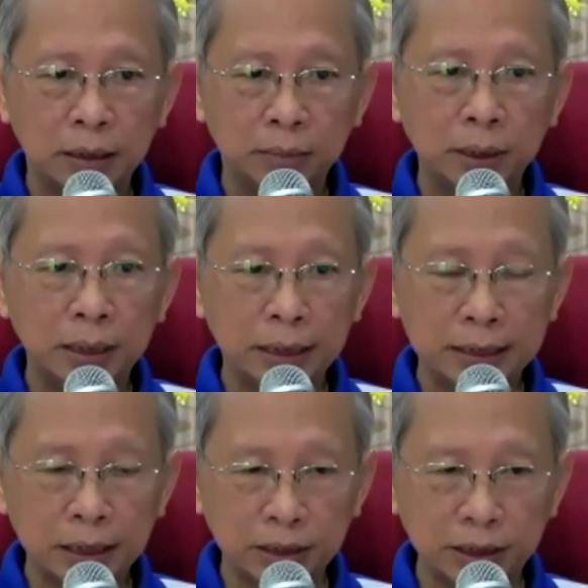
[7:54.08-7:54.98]
Because
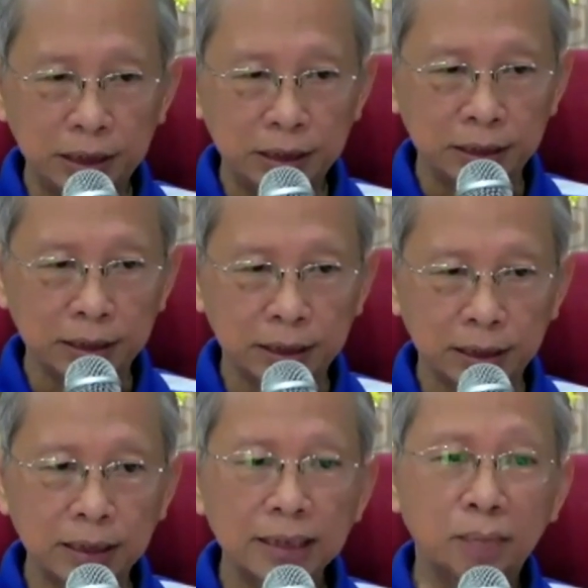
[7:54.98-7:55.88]
it's a conditioned
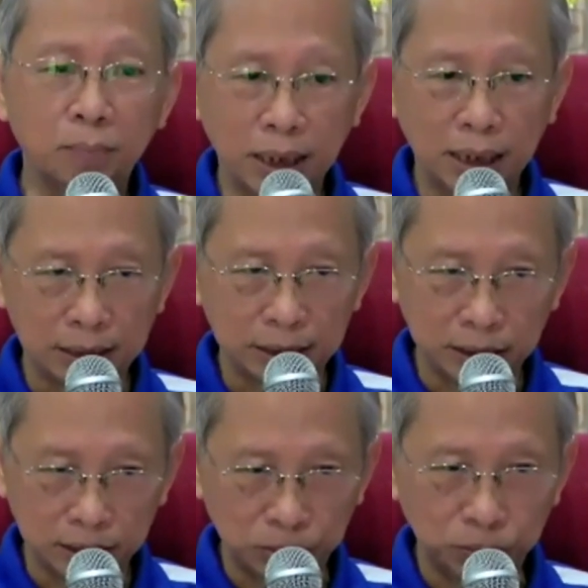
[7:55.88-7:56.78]
state. The
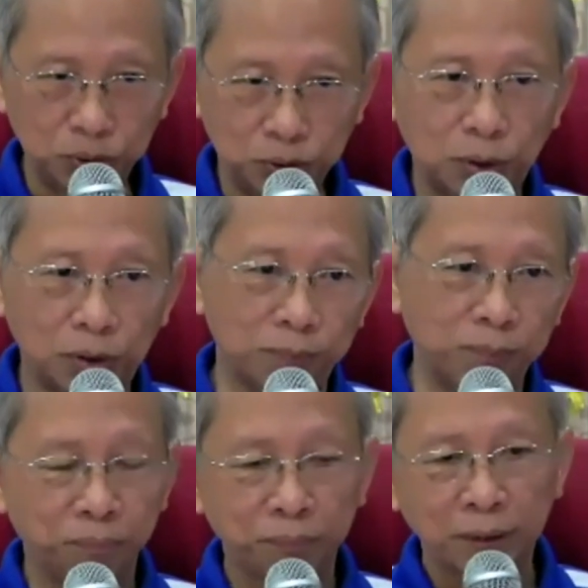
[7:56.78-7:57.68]
samadhi is too strong.
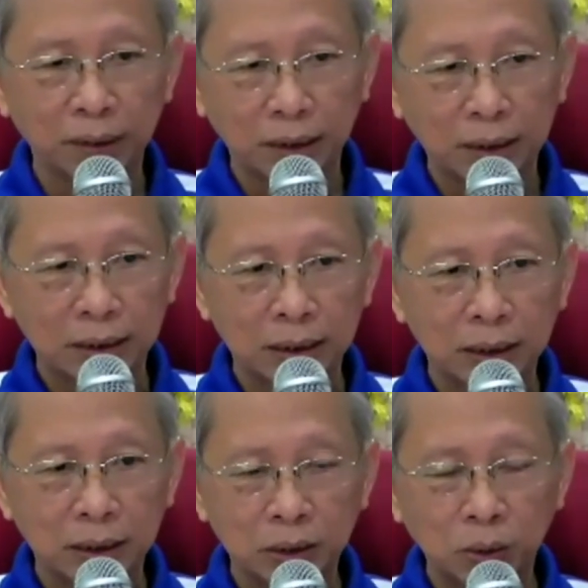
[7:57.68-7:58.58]

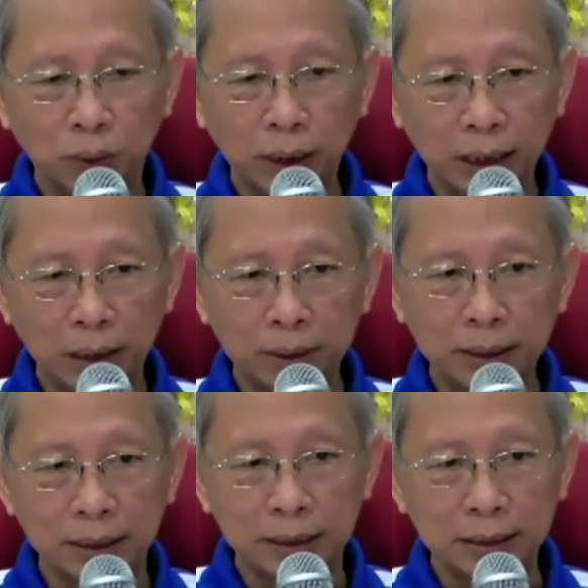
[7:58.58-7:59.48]
So what
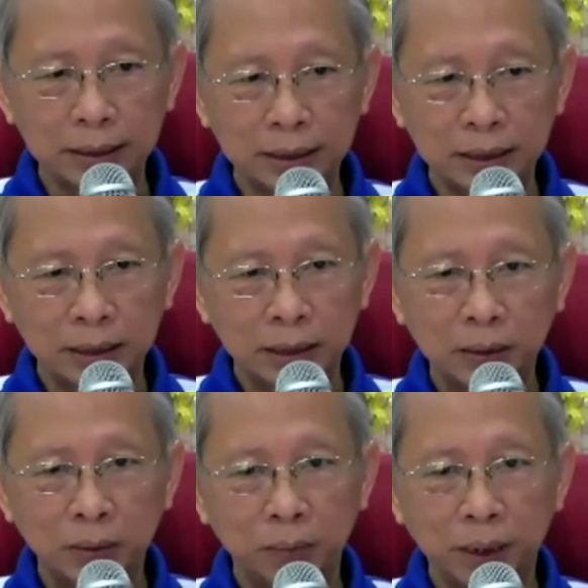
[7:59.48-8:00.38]
happens is
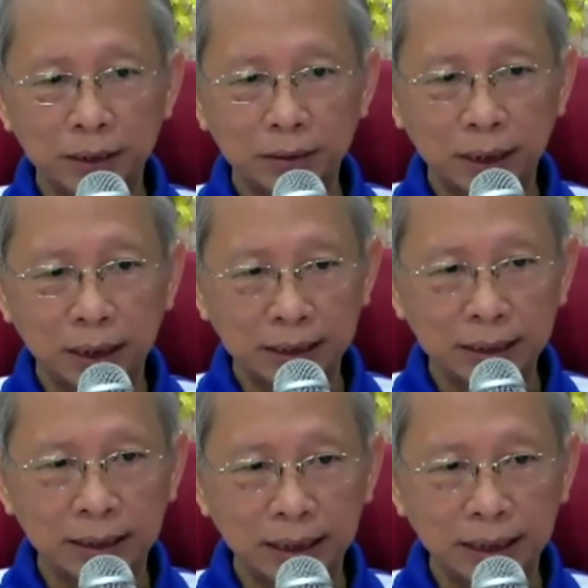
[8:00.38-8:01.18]
when you are in